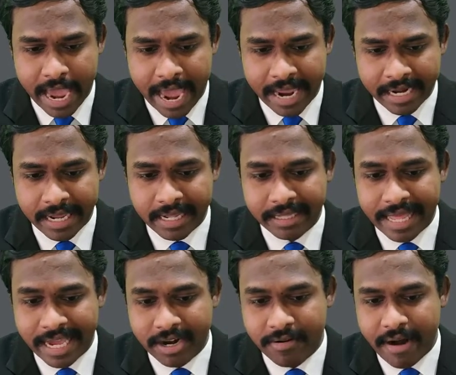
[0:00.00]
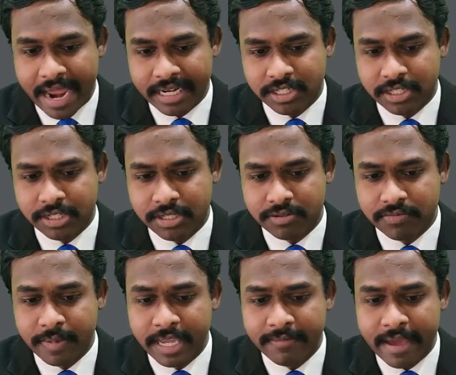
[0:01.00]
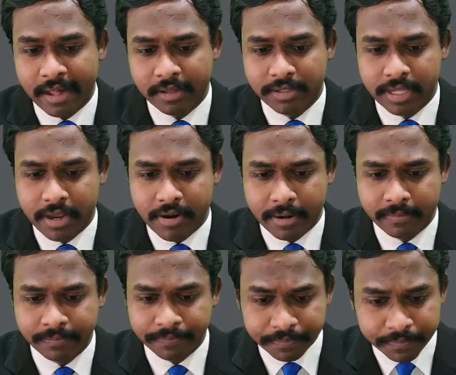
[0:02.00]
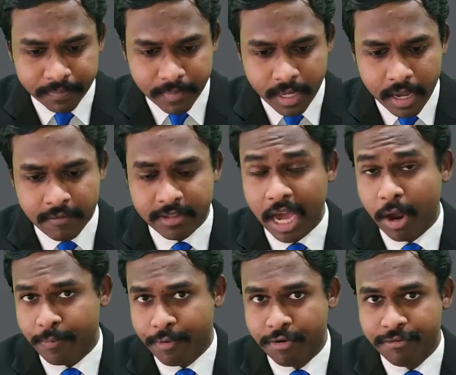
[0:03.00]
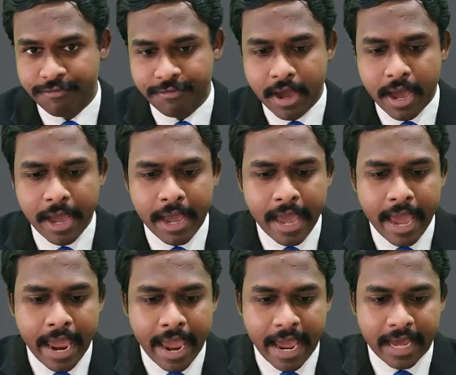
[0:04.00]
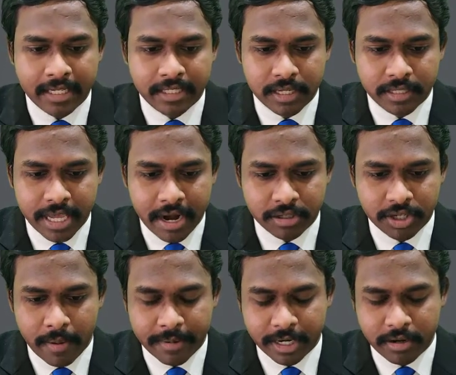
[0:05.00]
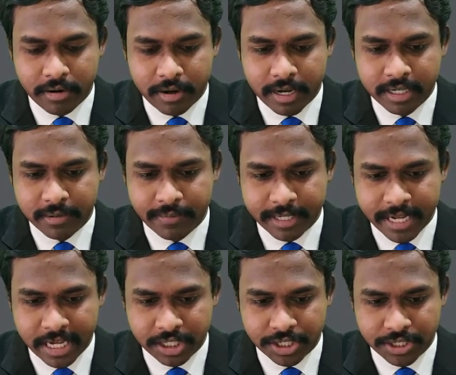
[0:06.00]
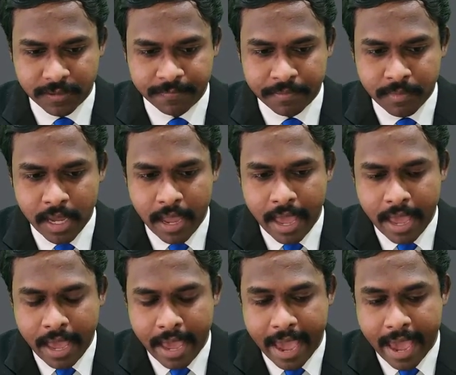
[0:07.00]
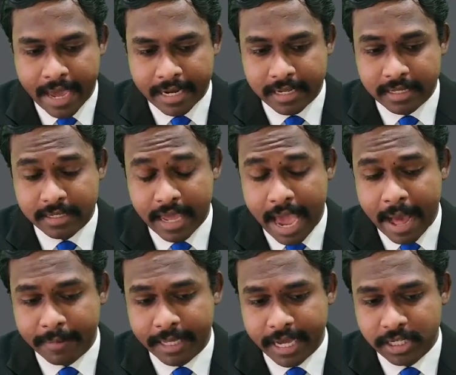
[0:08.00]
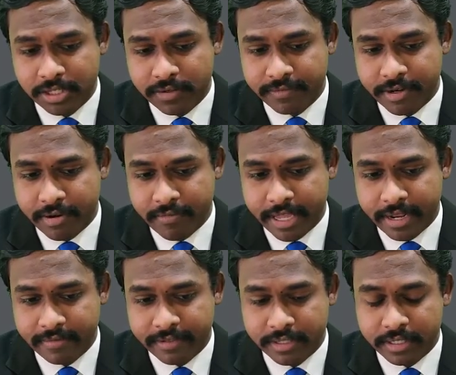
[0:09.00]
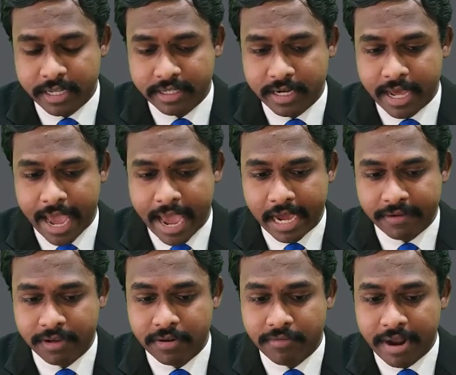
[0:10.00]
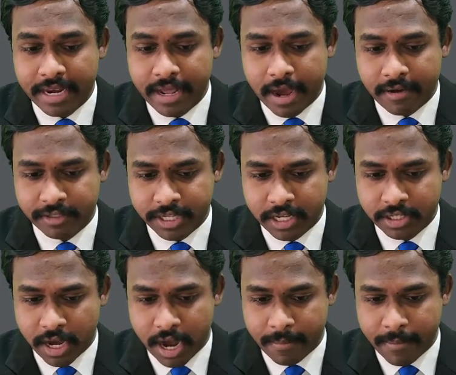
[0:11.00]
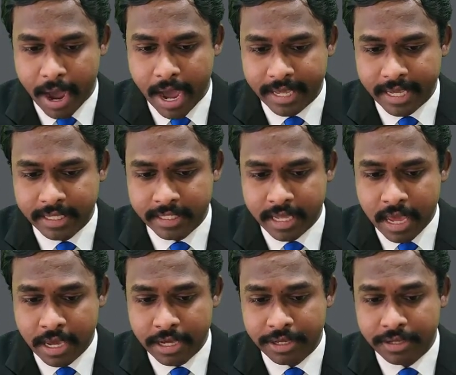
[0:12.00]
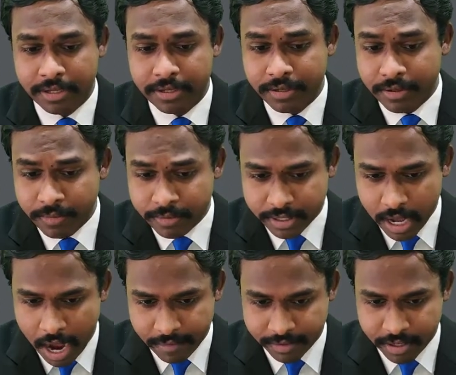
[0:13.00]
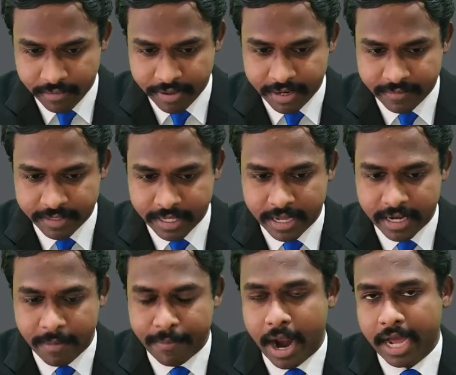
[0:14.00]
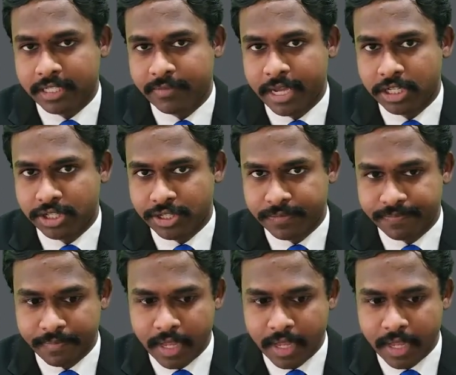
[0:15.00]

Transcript: and Lagrange's mean value theorem without proof, and their geometrical interpretation. And application of derivatives doesn't have rate of change of bodies, use of derivatives in approximation.